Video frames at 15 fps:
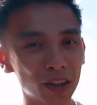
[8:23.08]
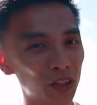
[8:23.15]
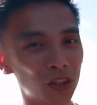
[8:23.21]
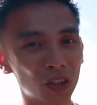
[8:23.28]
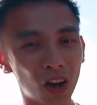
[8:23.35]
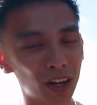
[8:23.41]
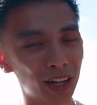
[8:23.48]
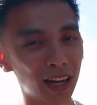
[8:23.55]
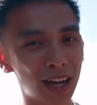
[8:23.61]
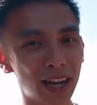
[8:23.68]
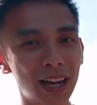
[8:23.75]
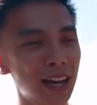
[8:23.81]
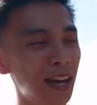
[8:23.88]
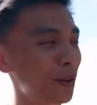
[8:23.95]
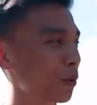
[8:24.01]
soccer,
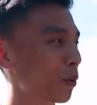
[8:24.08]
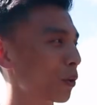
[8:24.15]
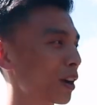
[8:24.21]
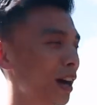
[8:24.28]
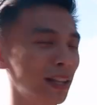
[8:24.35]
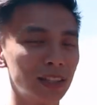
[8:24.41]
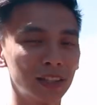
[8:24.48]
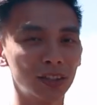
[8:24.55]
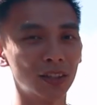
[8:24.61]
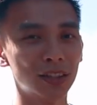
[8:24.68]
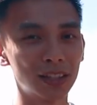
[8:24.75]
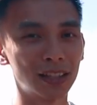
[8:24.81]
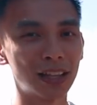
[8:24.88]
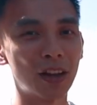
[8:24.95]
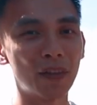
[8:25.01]
and all kinds of good
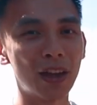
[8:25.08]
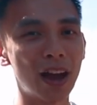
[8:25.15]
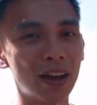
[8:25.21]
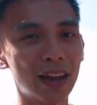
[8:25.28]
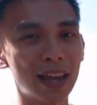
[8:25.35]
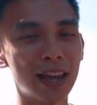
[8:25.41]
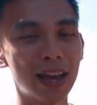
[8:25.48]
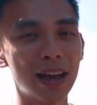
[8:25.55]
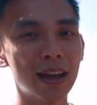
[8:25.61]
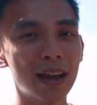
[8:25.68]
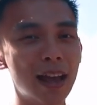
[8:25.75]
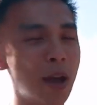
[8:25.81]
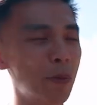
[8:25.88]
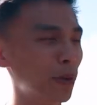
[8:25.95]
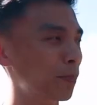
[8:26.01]
stuff out here,
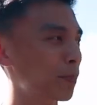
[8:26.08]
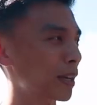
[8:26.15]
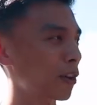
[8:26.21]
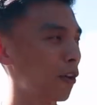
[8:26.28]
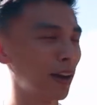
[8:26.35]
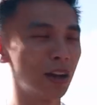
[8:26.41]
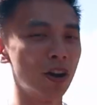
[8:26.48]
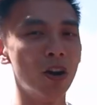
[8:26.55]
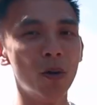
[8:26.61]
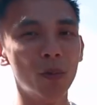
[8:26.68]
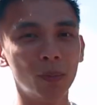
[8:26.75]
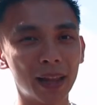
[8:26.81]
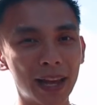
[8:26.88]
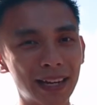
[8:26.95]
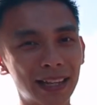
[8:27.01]
and we'll be going home
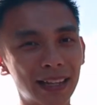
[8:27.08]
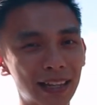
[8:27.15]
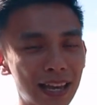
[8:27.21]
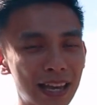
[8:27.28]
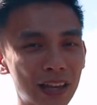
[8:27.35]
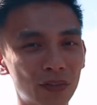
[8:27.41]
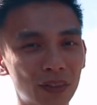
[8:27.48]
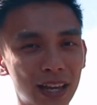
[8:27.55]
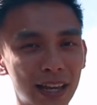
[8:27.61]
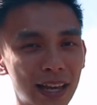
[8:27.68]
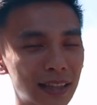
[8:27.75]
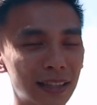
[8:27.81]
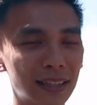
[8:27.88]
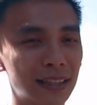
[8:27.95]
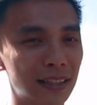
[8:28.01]
late in the evening, and
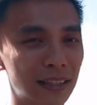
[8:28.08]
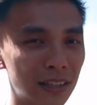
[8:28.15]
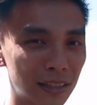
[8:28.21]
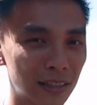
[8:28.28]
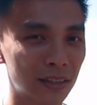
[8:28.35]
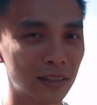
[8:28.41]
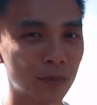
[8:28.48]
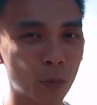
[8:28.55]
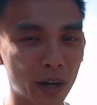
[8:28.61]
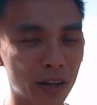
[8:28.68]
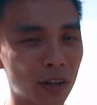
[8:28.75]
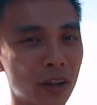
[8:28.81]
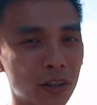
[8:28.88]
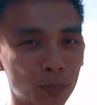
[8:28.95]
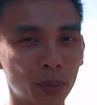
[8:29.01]
this is just one of
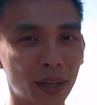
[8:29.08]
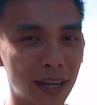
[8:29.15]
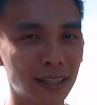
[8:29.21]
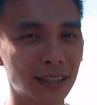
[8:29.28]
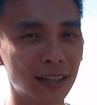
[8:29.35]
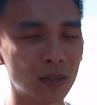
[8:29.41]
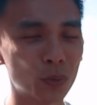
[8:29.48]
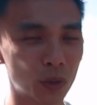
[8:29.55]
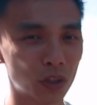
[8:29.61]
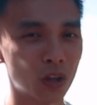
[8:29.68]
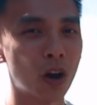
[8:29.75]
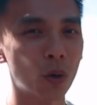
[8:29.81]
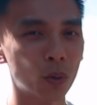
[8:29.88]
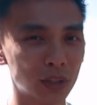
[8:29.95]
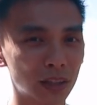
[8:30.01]
those places which
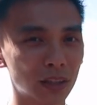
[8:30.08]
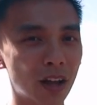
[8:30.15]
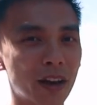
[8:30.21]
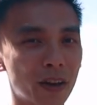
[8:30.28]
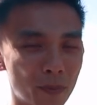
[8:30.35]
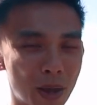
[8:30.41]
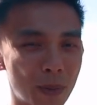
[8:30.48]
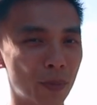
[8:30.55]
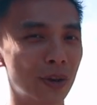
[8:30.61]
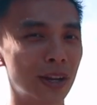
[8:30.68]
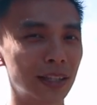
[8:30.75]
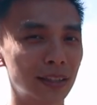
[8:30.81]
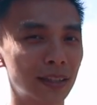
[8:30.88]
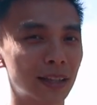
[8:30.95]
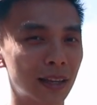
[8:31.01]
holds a lot of
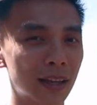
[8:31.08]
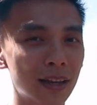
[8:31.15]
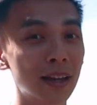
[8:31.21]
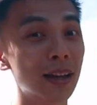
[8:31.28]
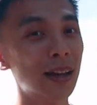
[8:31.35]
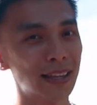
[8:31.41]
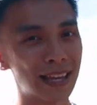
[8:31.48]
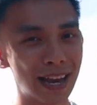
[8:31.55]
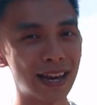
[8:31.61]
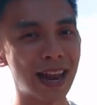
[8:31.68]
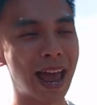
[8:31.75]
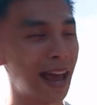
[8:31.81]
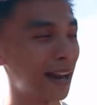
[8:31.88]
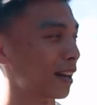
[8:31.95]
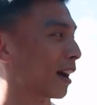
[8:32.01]
memories to Yen
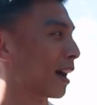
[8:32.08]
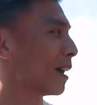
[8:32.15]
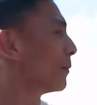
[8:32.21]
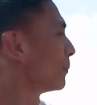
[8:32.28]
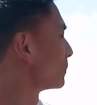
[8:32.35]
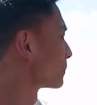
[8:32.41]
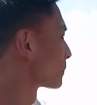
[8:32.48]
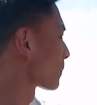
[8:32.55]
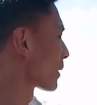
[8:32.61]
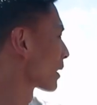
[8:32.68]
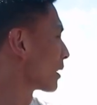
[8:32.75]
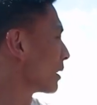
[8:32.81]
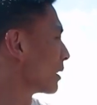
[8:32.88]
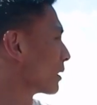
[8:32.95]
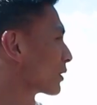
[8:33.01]
and I.
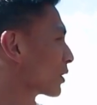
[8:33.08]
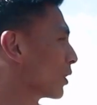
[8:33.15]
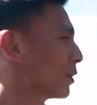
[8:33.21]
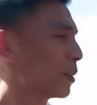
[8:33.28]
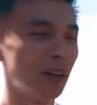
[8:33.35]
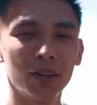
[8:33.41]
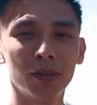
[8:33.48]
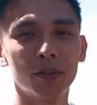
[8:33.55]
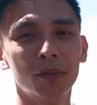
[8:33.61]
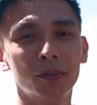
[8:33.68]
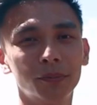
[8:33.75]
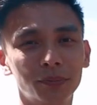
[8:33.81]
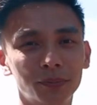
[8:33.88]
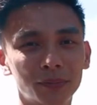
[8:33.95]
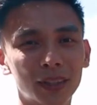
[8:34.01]
So,
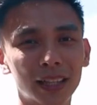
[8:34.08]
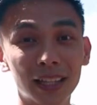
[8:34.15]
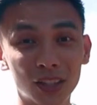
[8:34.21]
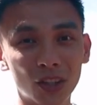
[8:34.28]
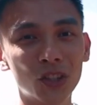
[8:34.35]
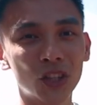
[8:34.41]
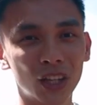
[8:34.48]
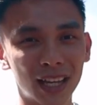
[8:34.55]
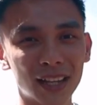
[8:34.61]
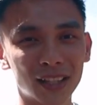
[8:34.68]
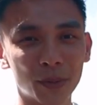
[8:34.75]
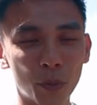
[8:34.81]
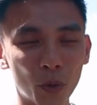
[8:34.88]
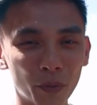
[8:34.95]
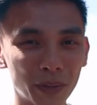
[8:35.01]
let's go check out
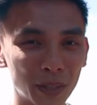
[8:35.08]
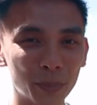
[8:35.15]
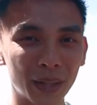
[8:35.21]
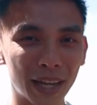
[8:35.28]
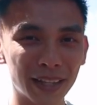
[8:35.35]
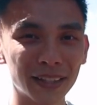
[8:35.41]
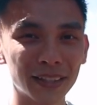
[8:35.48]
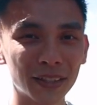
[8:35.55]
some more of this place.